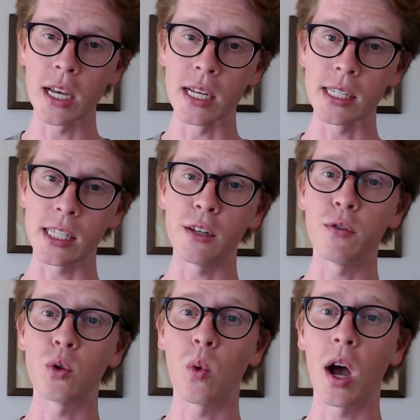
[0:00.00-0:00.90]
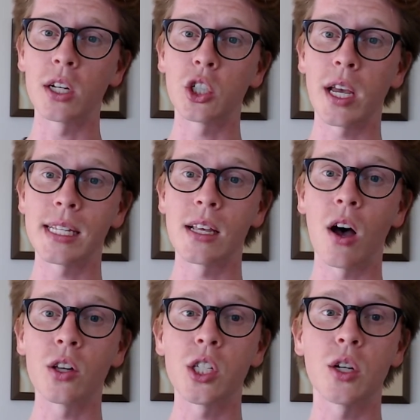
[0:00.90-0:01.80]
Seafood Watch has
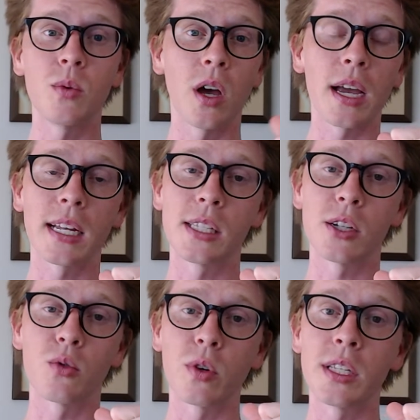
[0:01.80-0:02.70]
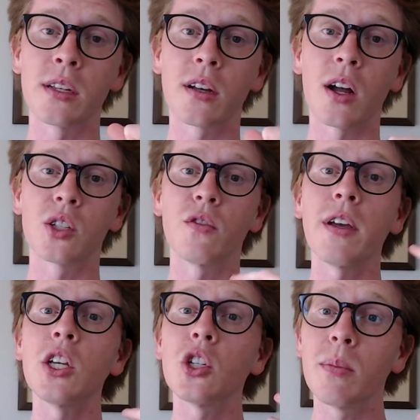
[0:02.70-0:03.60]
also not considered recent
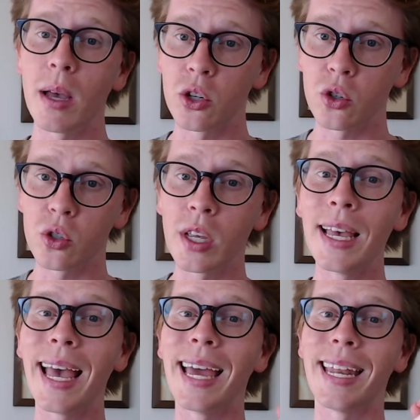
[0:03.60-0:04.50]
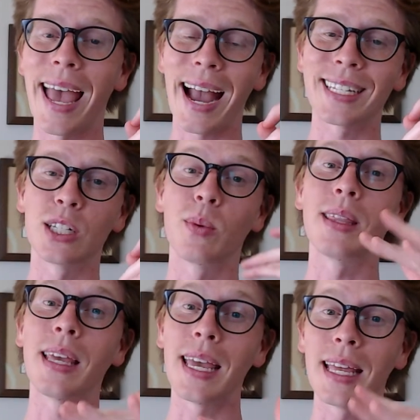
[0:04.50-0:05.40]
conservation measures and acted
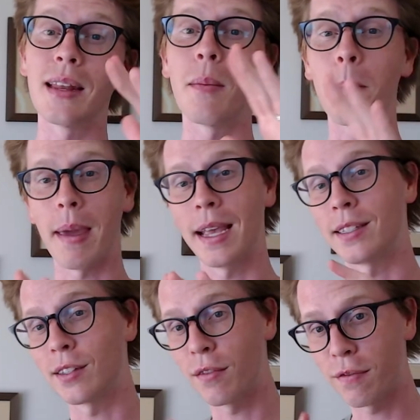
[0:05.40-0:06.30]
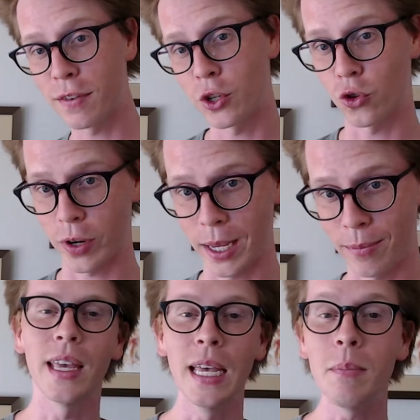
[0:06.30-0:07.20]
within Maine's fishery.
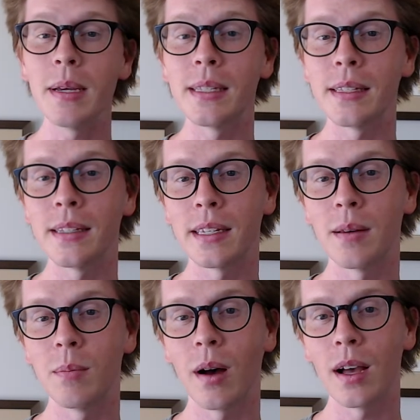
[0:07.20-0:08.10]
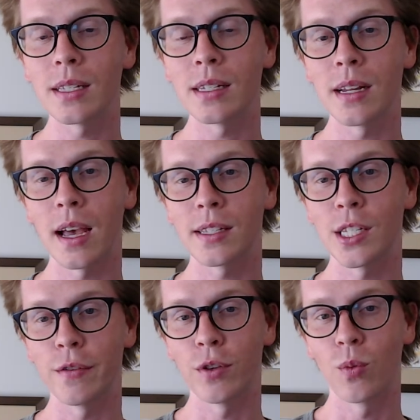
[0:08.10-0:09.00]
NBC 10 Boston asked
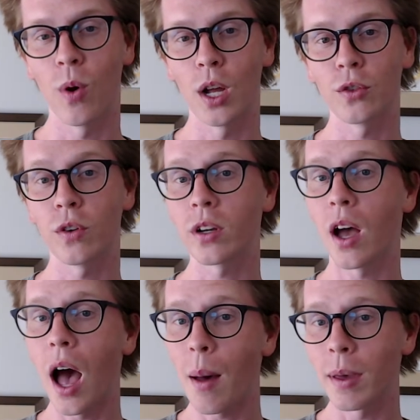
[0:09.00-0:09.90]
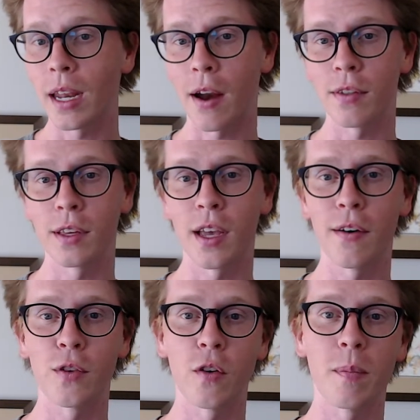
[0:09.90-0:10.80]
Seafood Watch for a comment after the
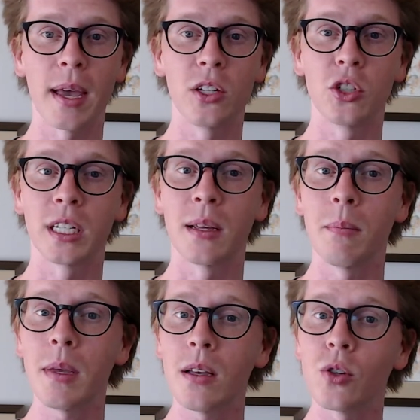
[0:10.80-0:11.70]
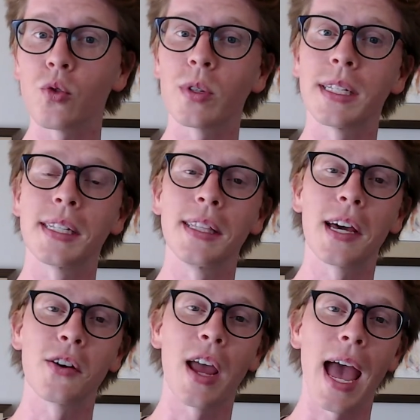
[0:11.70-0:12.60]
governor of Maine, Janet Mills, released a
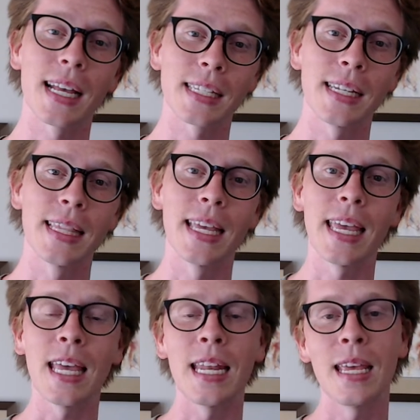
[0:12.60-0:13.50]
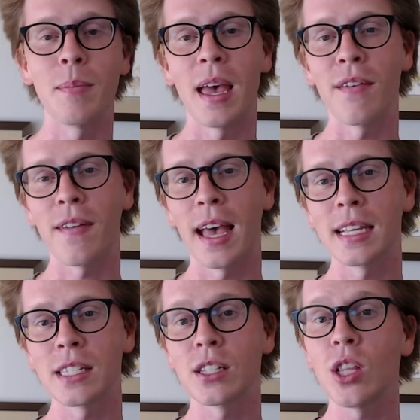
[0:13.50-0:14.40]
letter asking the
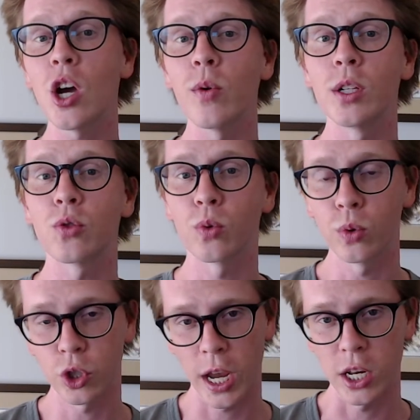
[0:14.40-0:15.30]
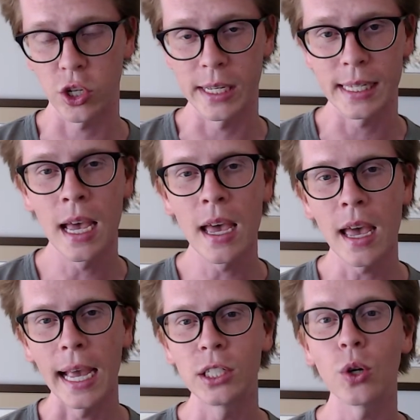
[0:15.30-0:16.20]
NMFS slow its rule changes
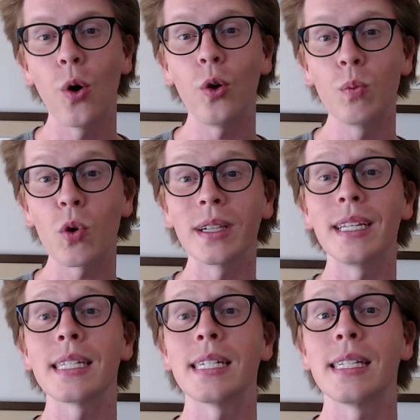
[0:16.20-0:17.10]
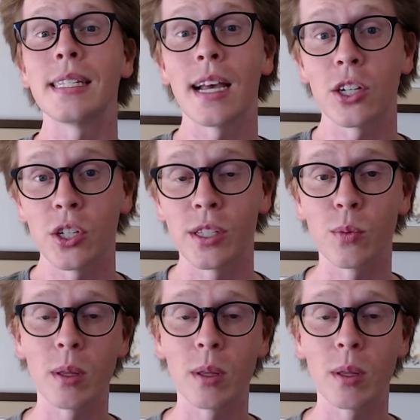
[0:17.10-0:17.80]
and to hold more listening sessions with